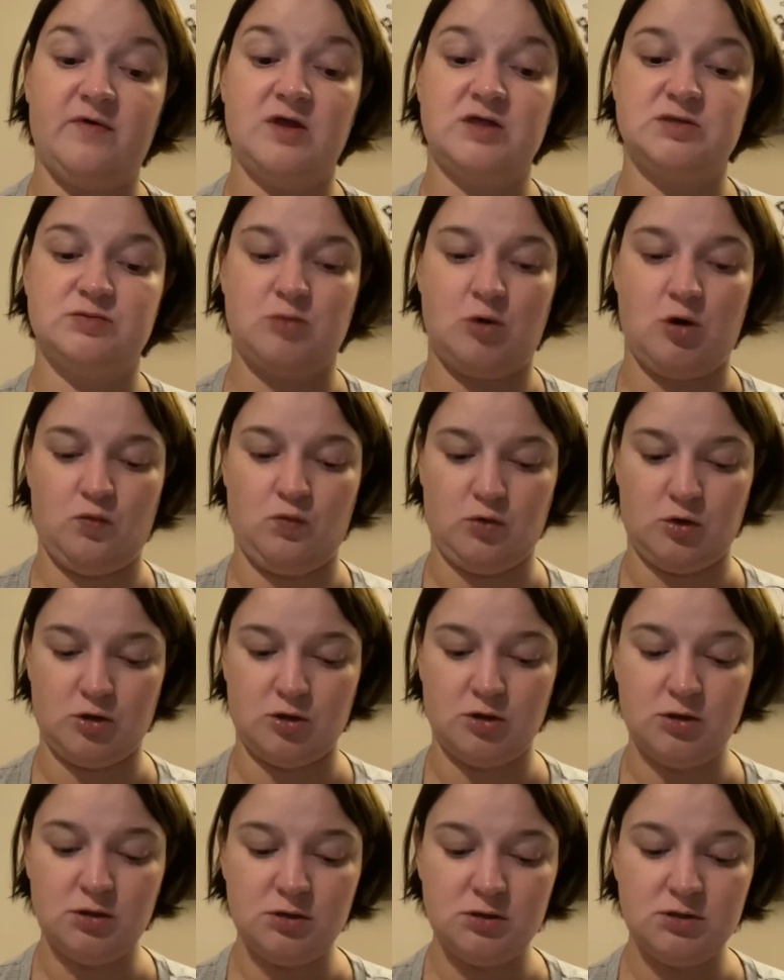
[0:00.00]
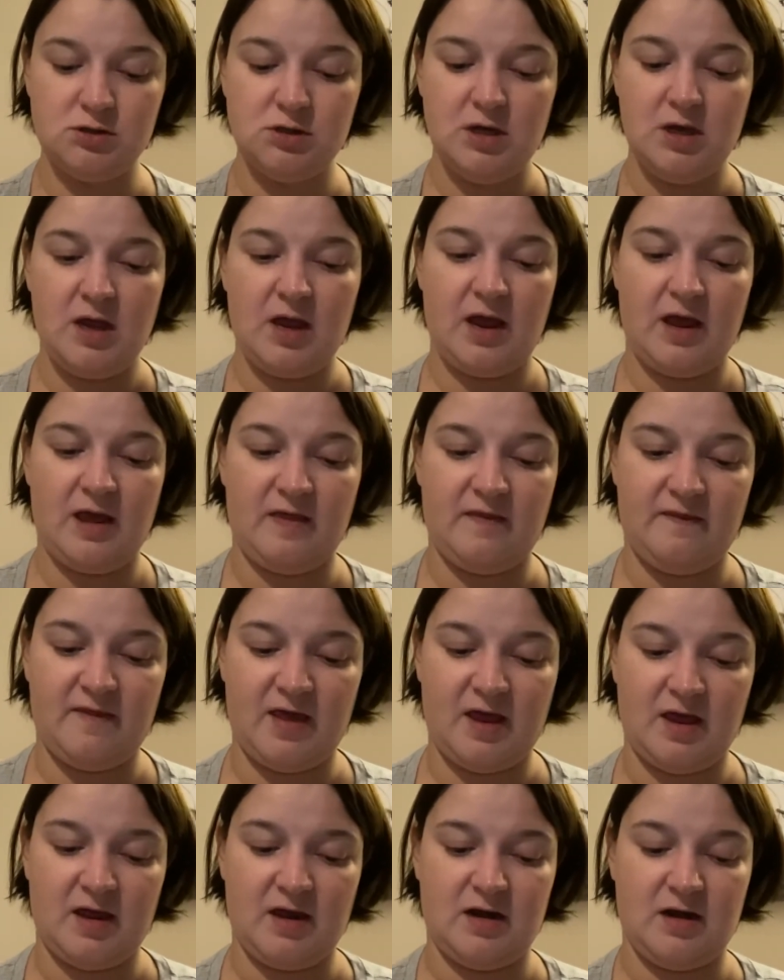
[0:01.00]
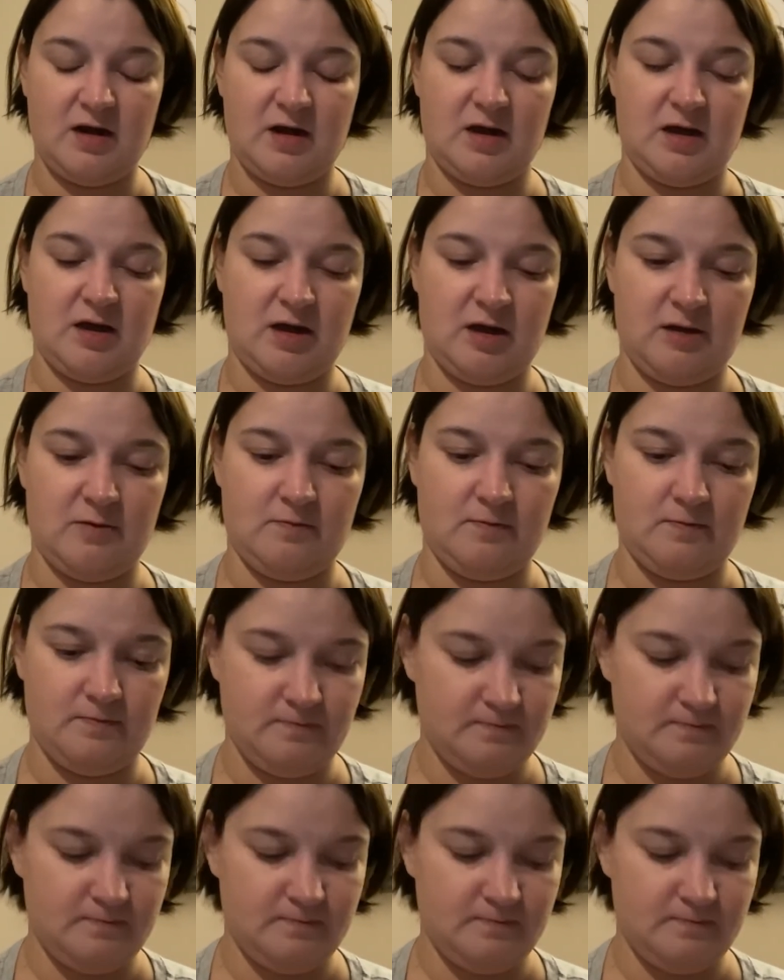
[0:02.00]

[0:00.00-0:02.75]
a small world. And then